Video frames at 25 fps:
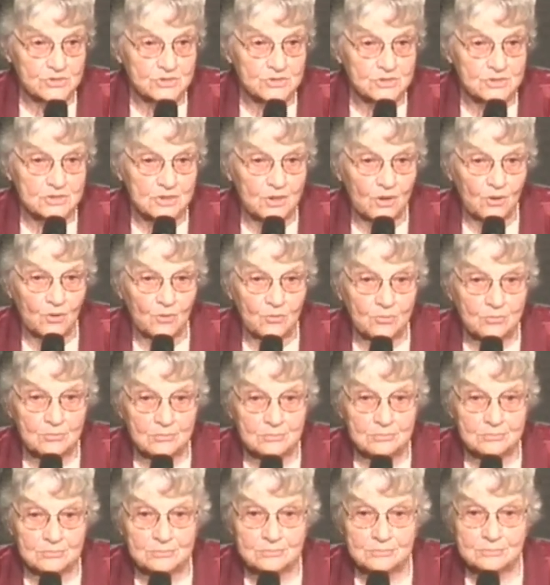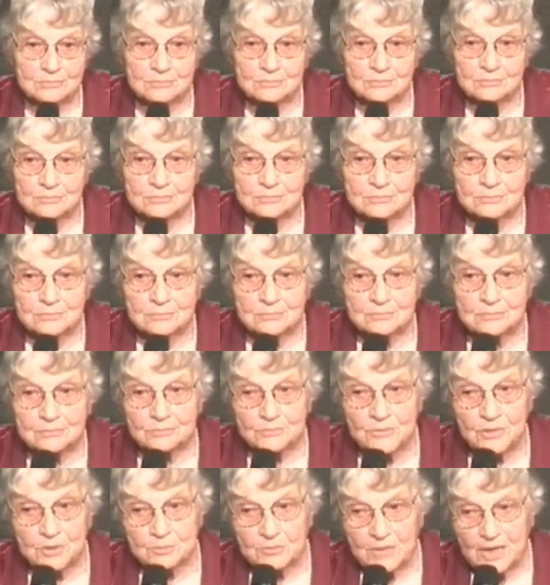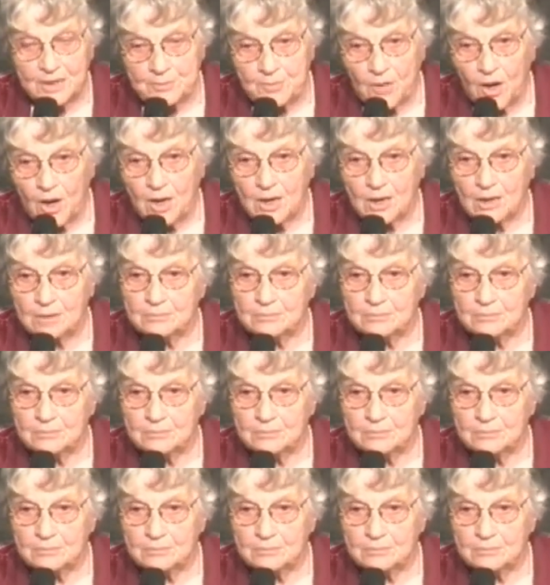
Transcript: home, but my mom